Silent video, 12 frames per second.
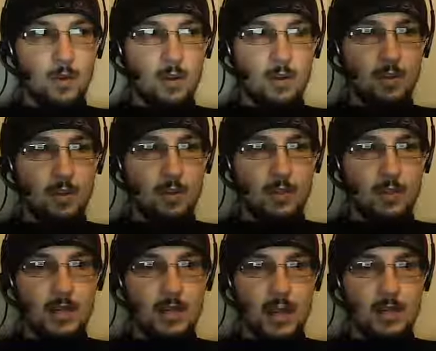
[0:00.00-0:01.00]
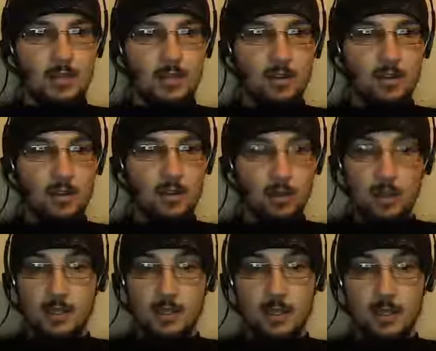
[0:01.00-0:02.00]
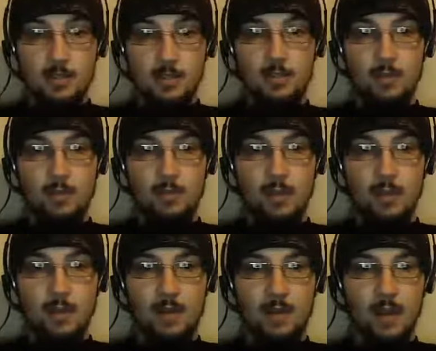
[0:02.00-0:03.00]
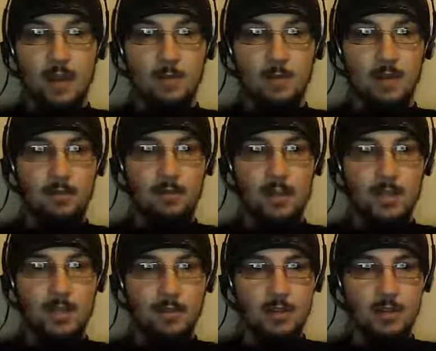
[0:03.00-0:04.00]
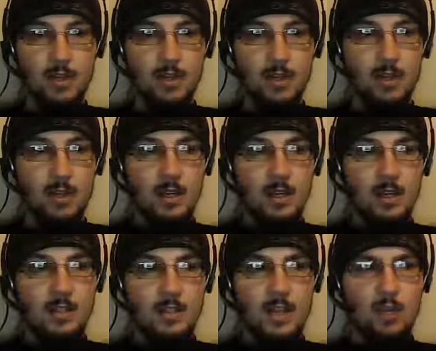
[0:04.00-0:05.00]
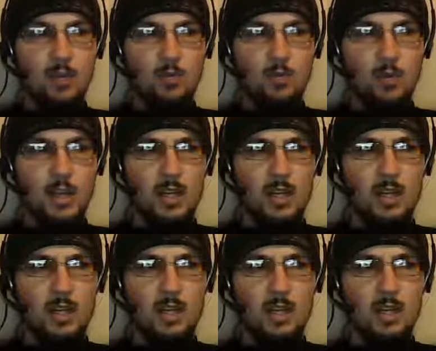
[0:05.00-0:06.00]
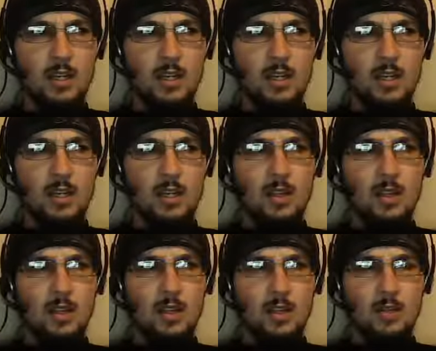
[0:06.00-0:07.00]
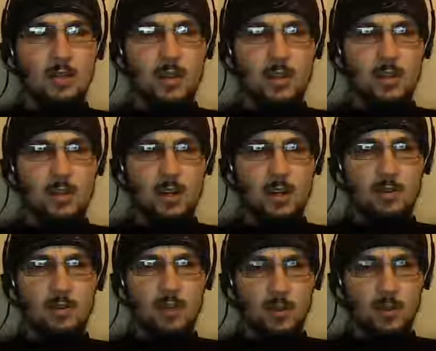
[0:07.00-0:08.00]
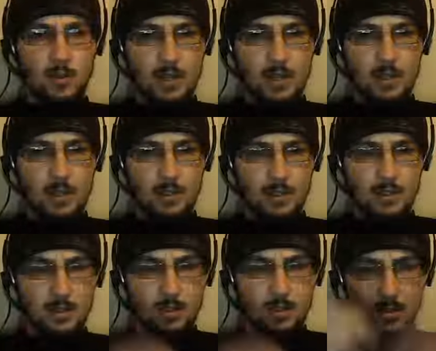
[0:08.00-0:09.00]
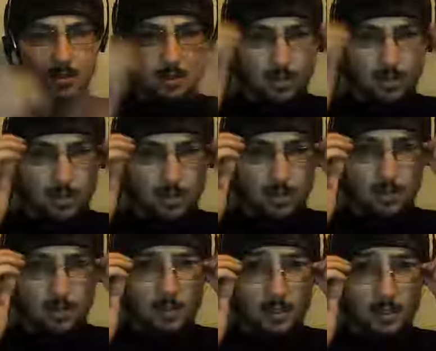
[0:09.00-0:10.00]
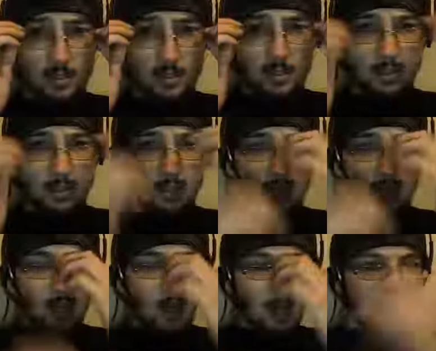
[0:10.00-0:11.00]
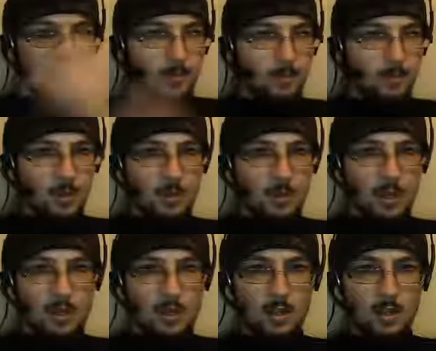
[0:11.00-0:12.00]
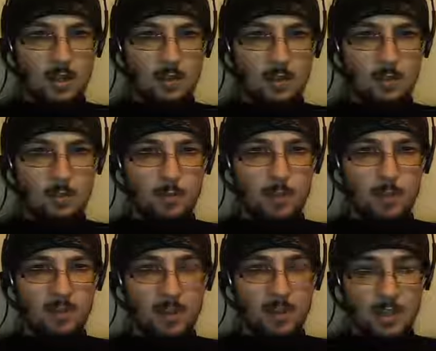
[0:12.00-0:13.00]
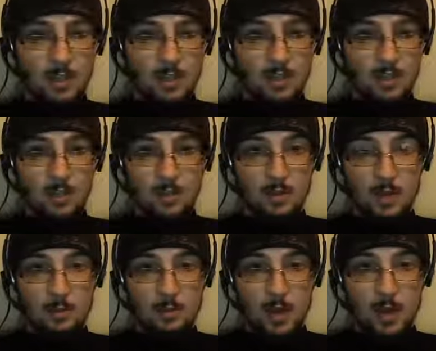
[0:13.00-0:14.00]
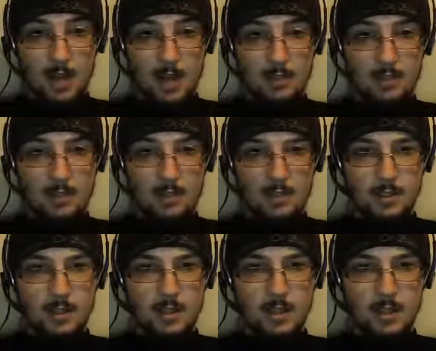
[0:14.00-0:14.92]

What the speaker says: along with Thucydides, the earliest history books we have a copy of. History is a Greek literary genre, a Greek subject, Greek invention, and a Greek practice.